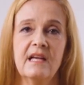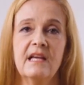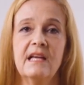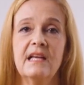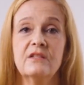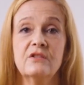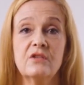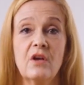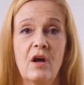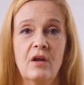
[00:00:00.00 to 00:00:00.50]

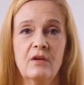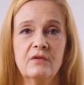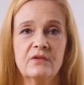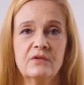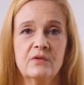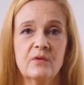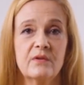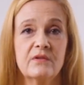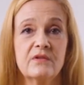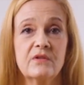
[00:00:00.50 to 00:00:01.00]
is
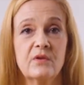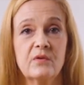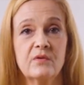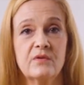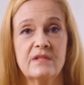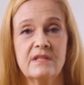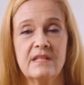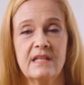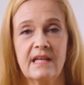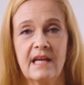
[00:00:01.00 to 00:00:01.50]
also
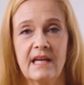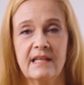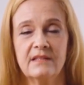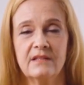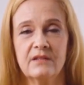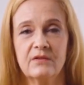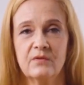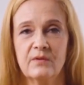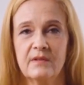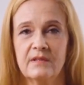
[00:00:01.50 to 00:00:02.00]
associated to